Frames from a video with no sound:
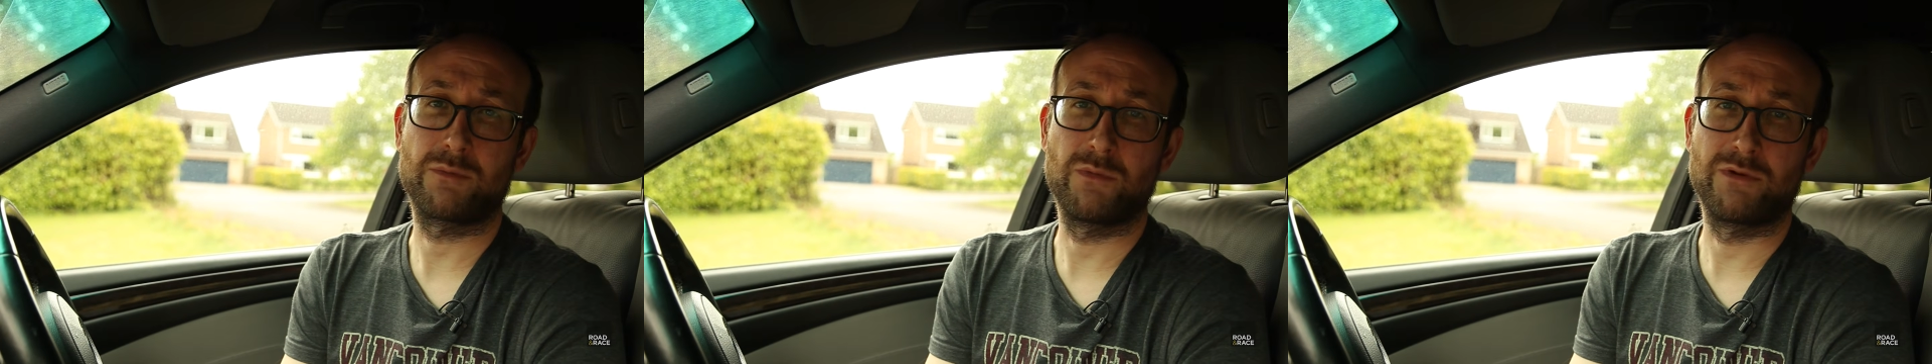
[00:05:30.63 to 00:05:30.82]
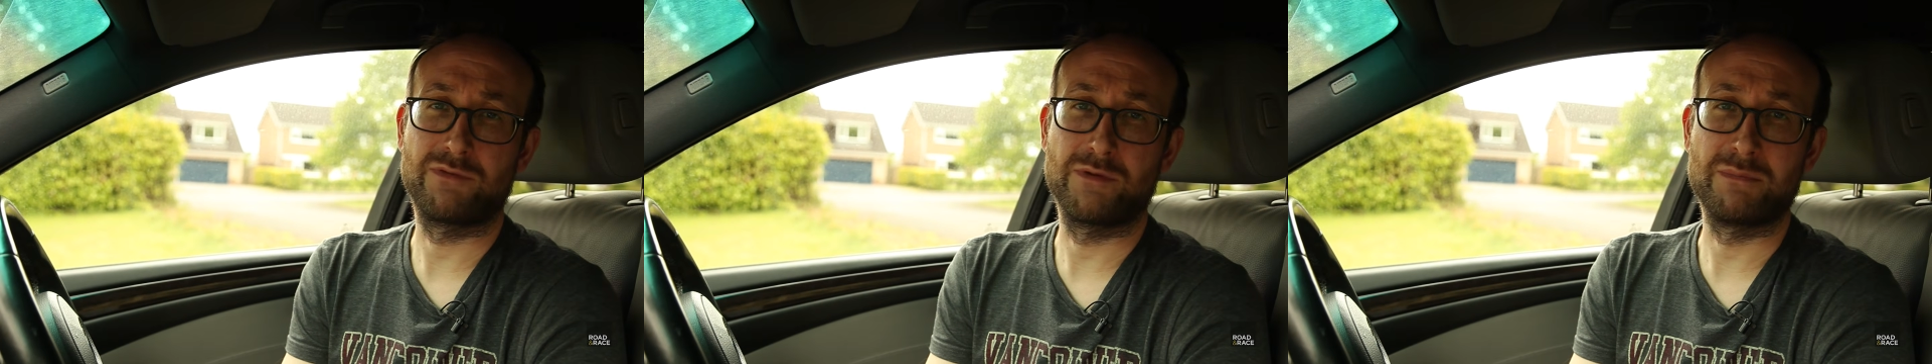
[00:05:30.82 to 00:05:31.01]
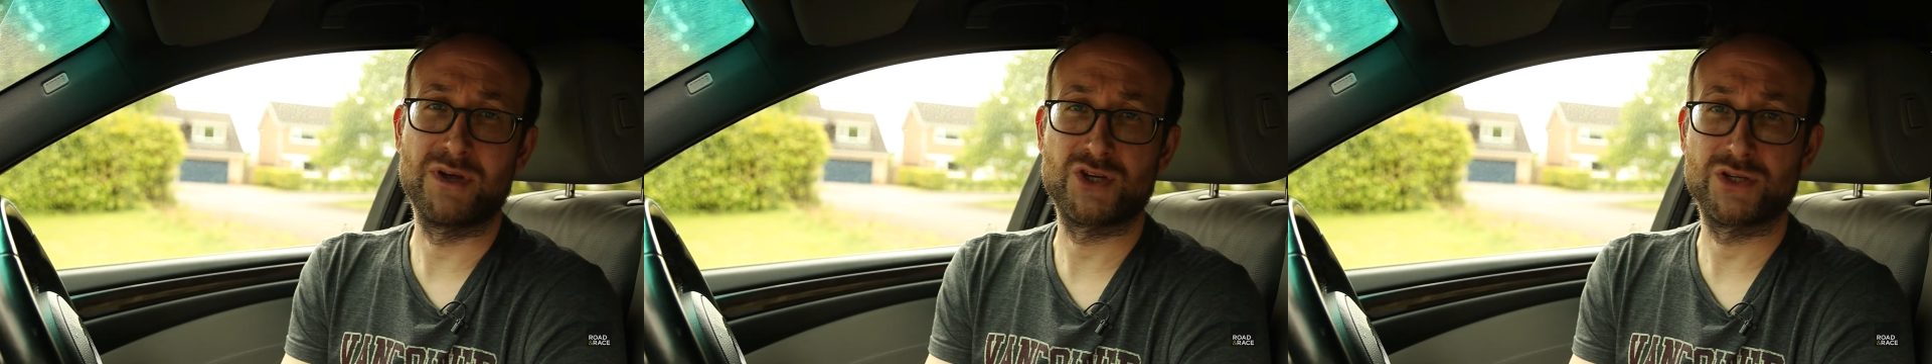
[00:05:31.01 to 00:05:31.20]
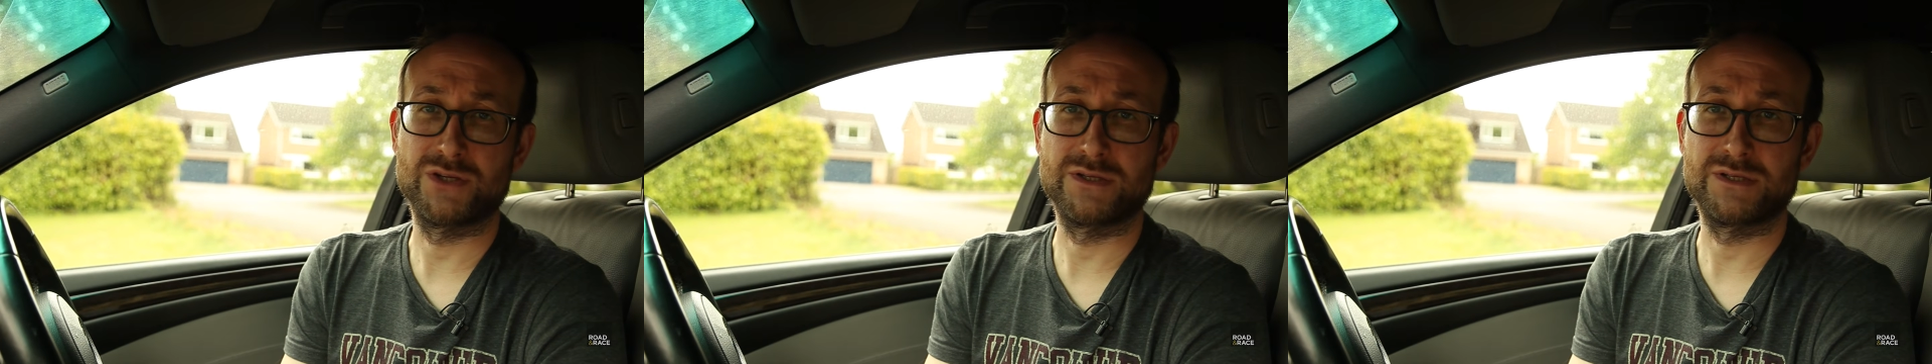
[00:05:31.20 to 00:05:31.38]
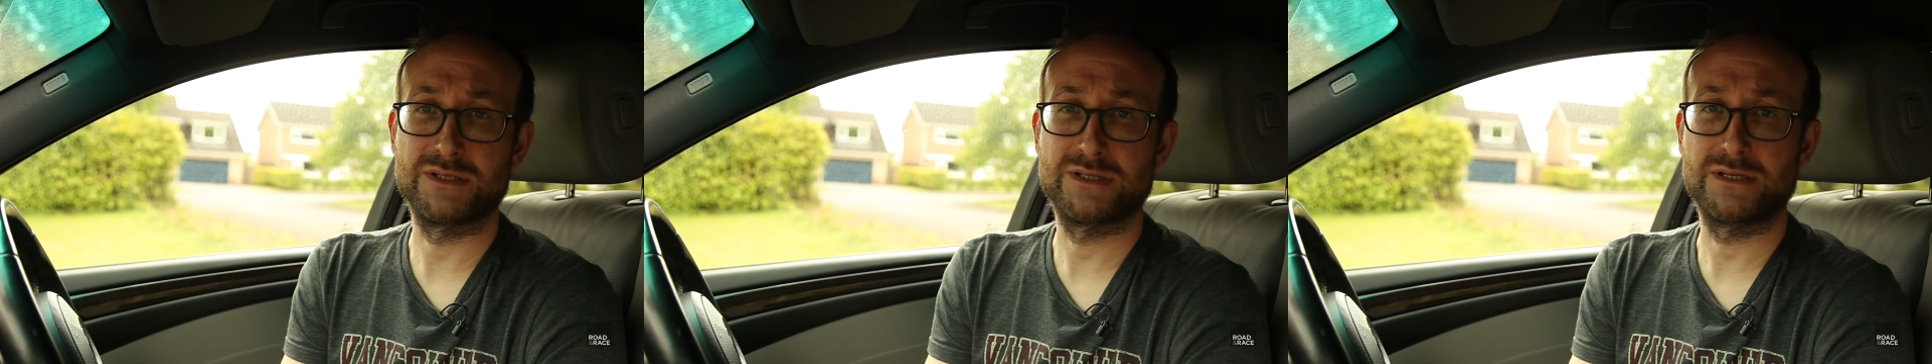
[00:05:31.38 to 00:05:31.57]
with
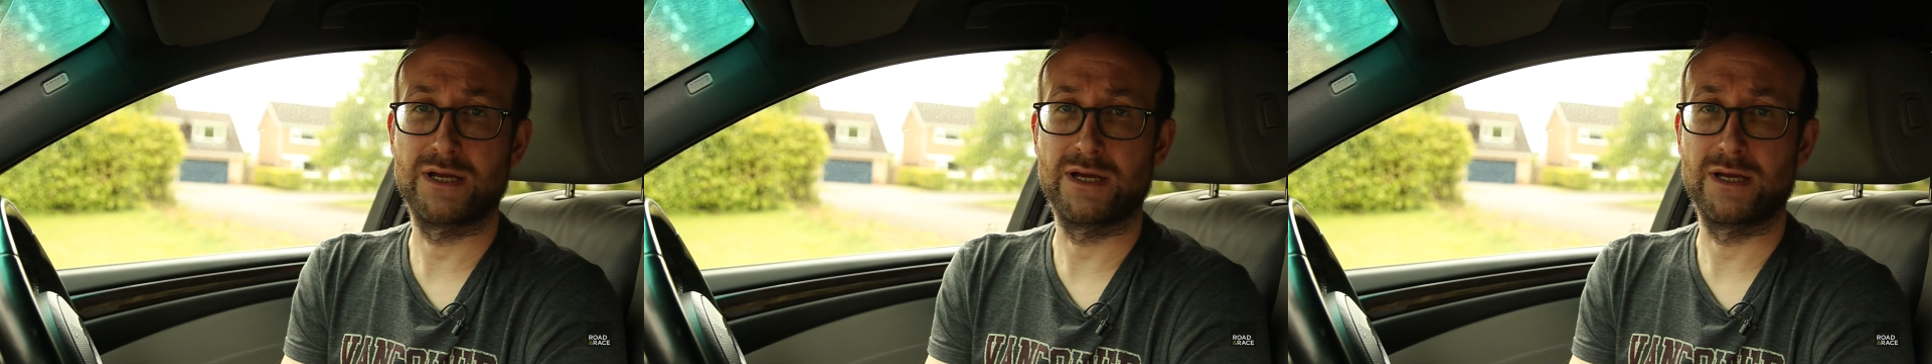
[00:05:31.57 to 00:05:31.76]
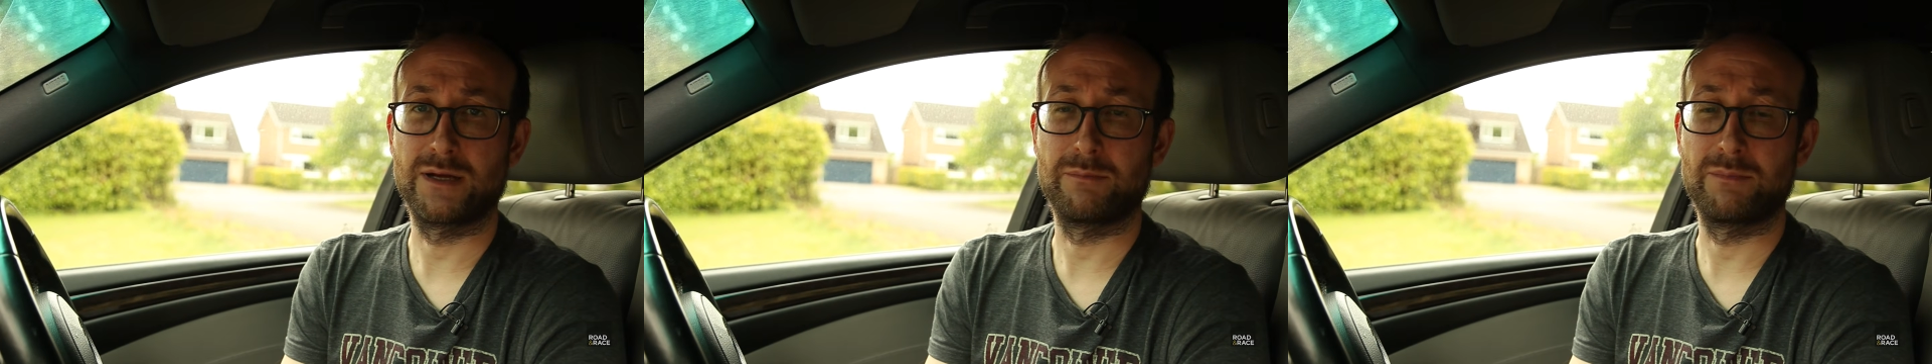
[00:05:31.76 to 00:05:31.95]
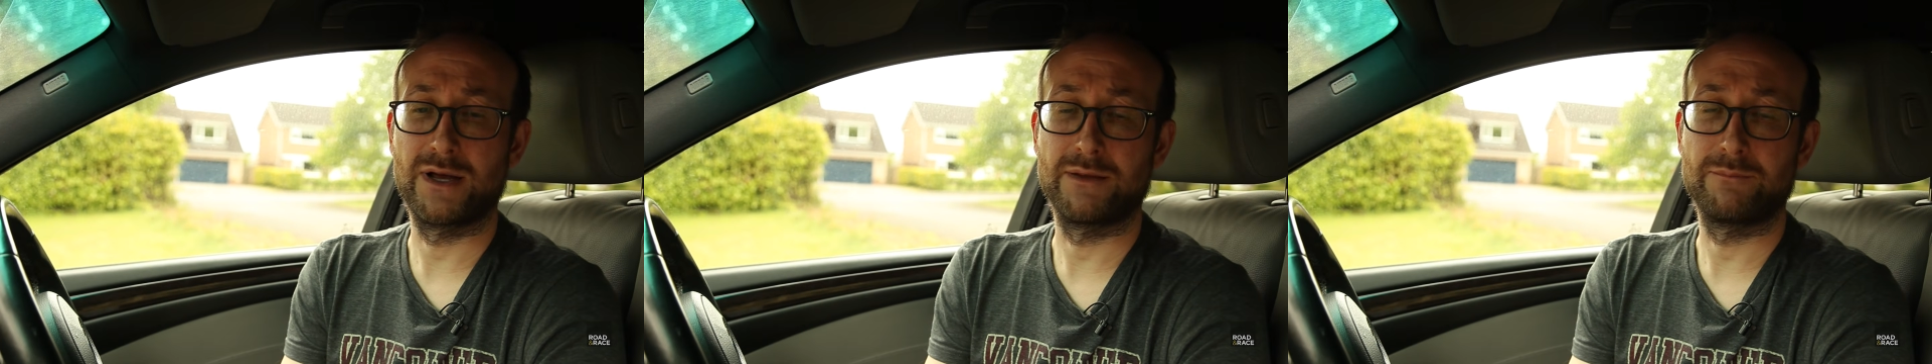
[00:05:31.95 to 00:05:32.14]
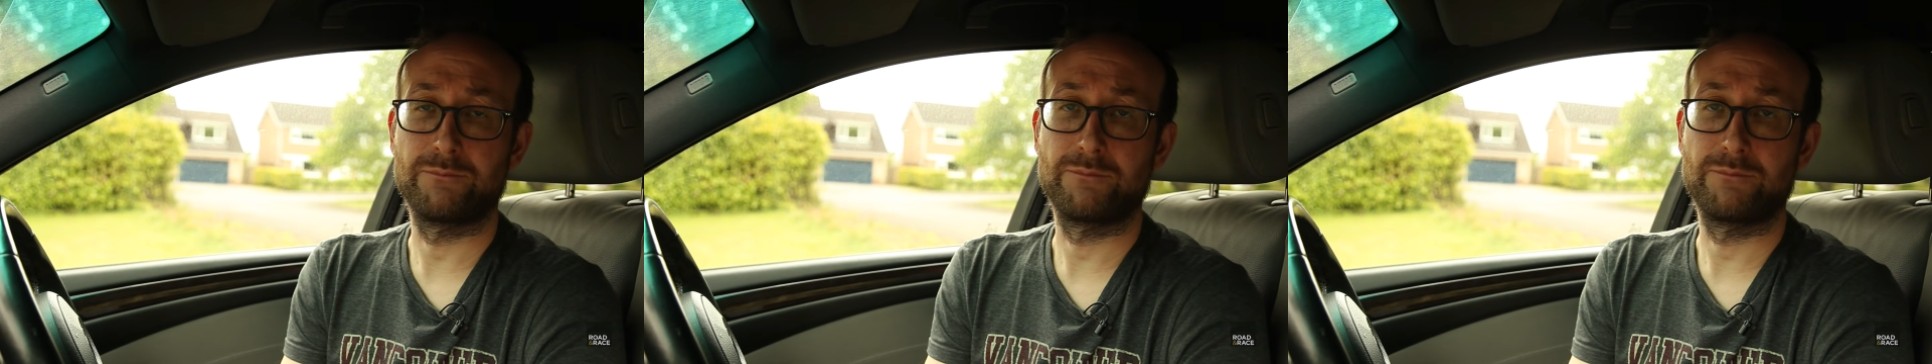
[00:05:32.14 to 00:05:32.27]
emissions, but